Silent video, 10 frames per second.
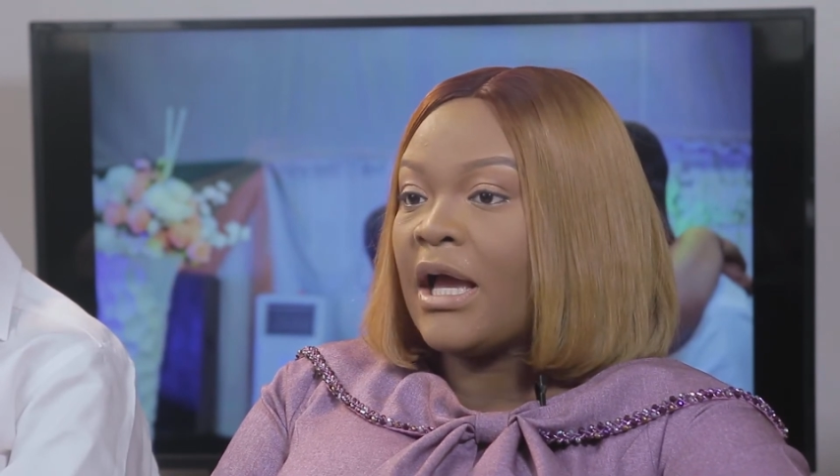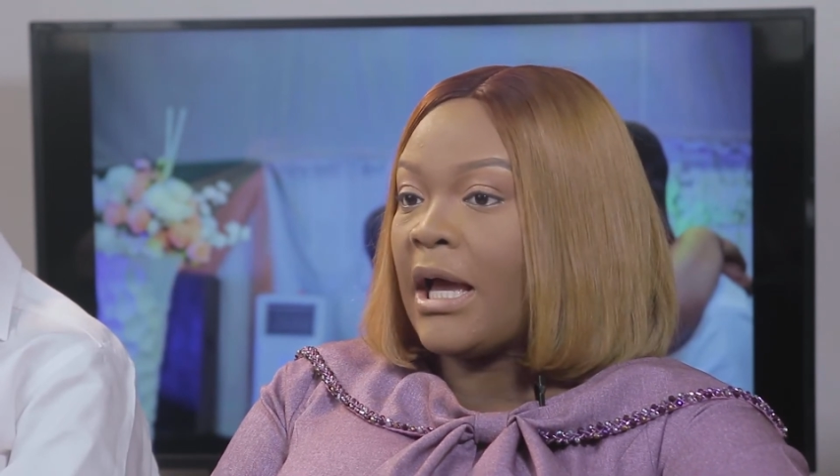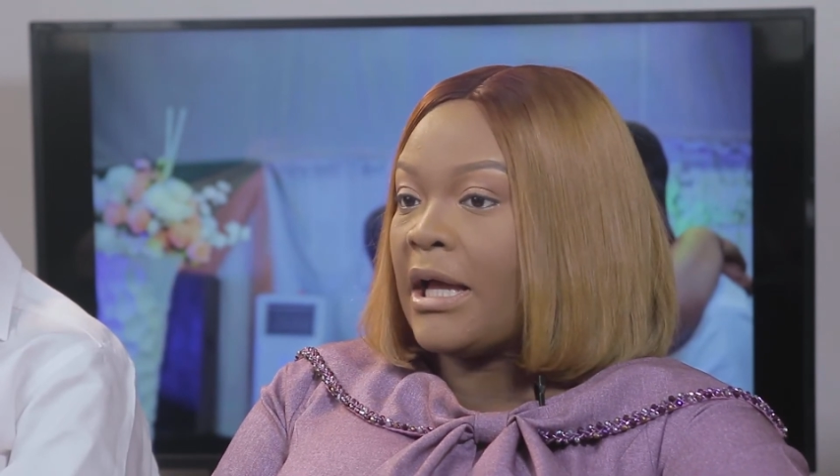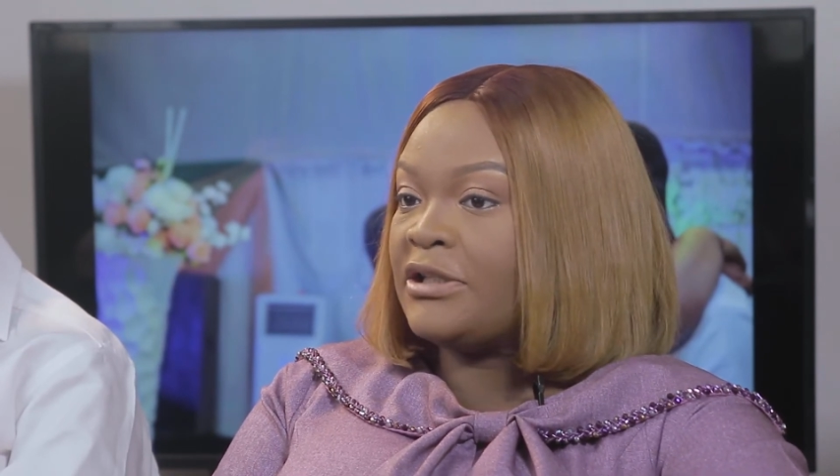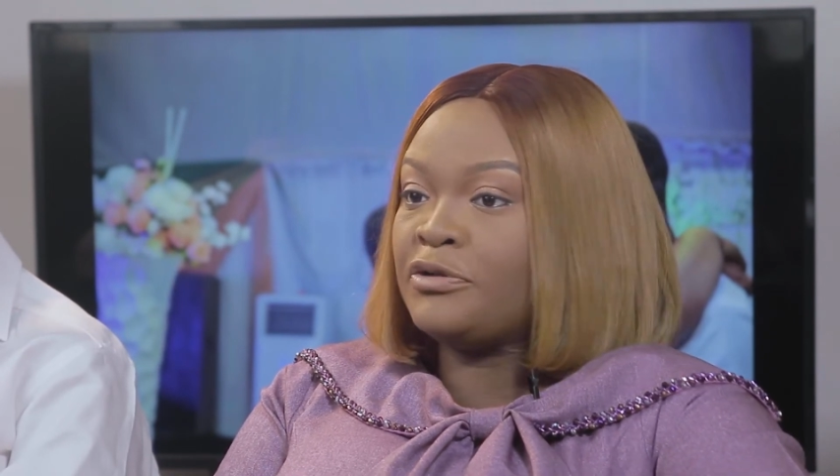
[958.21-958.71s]

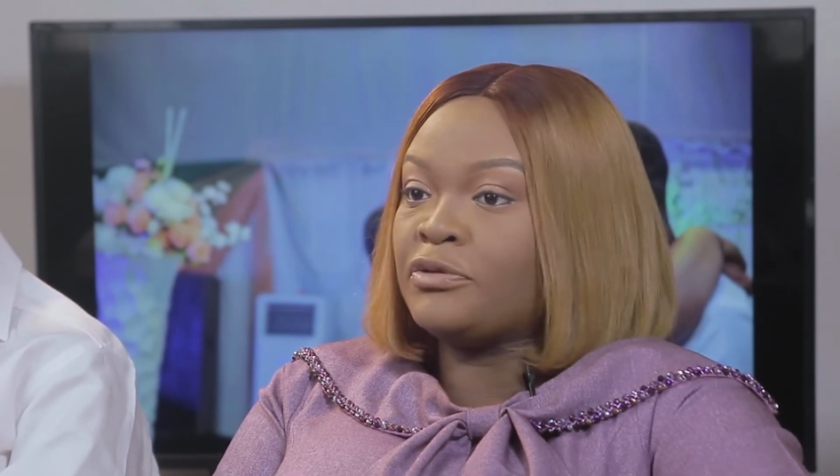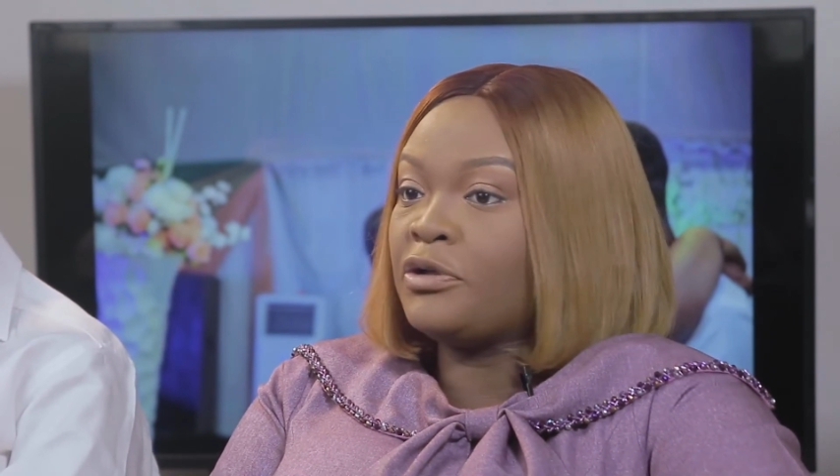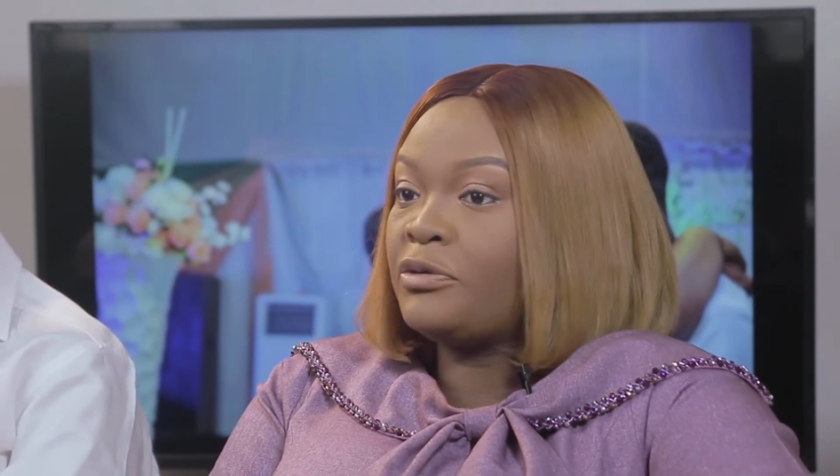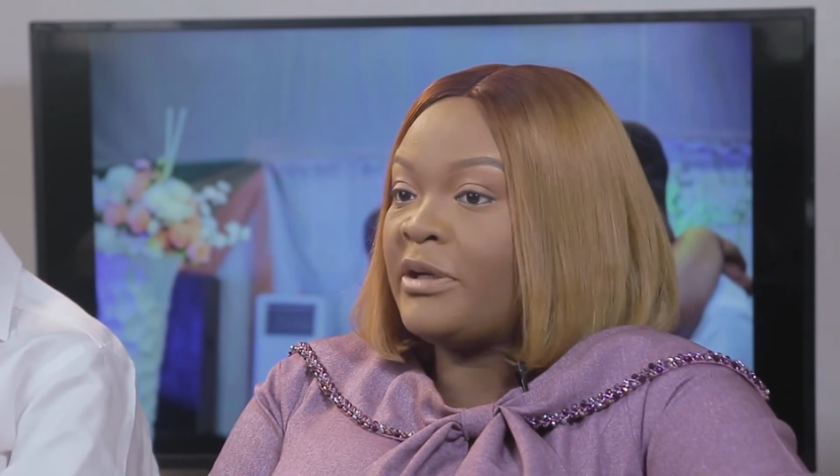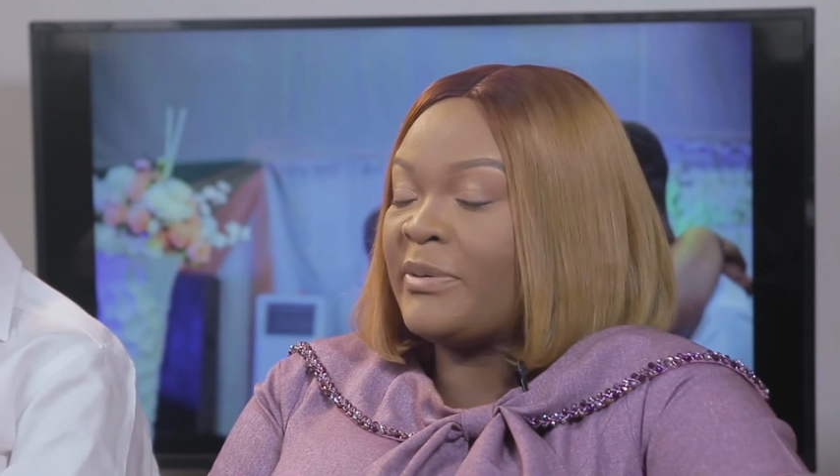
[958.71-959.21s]
and you will
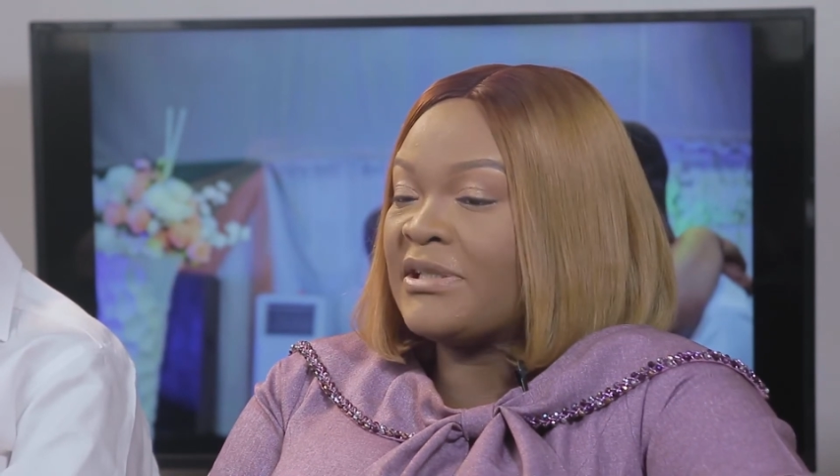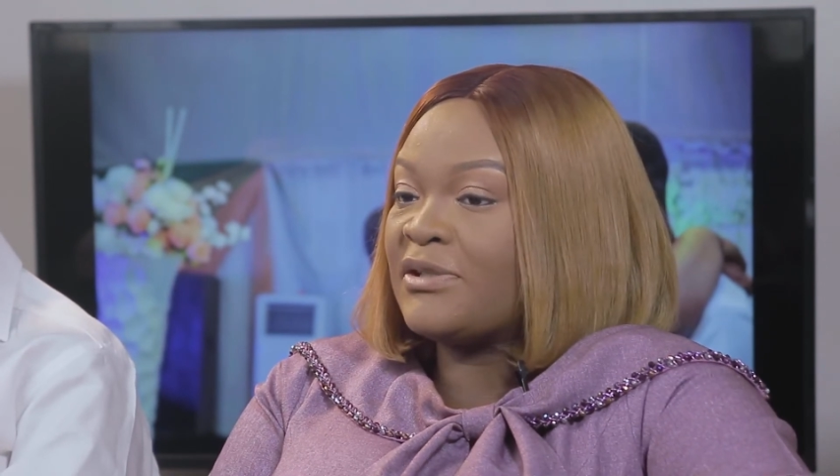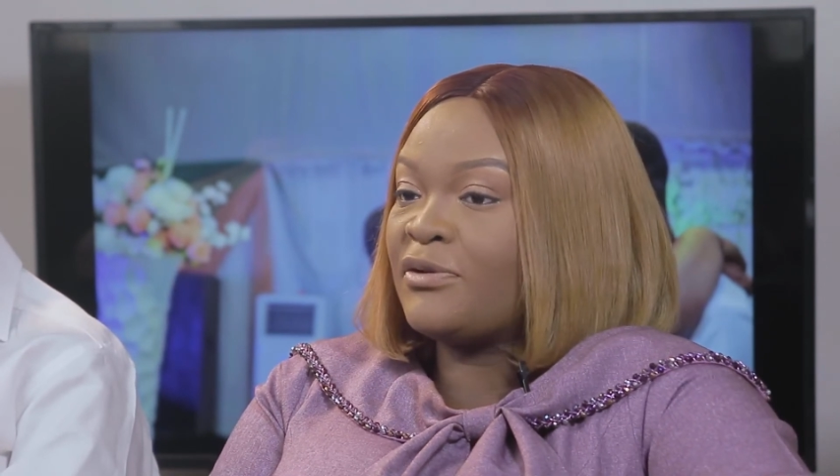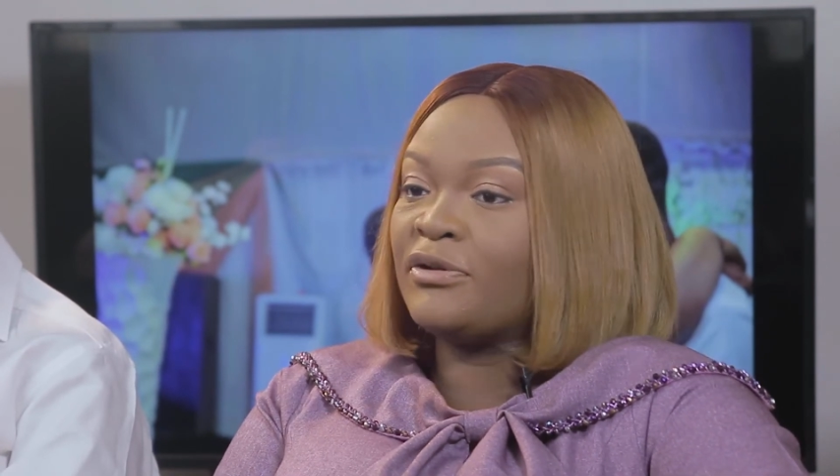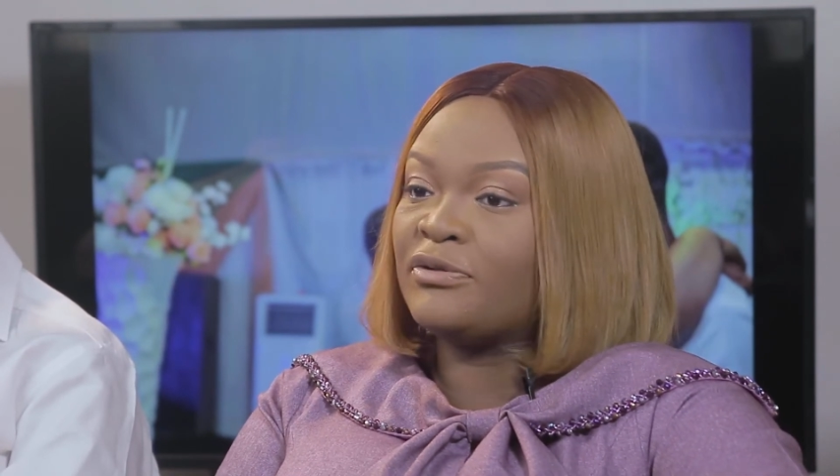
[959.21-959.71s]
not know when the person is gone.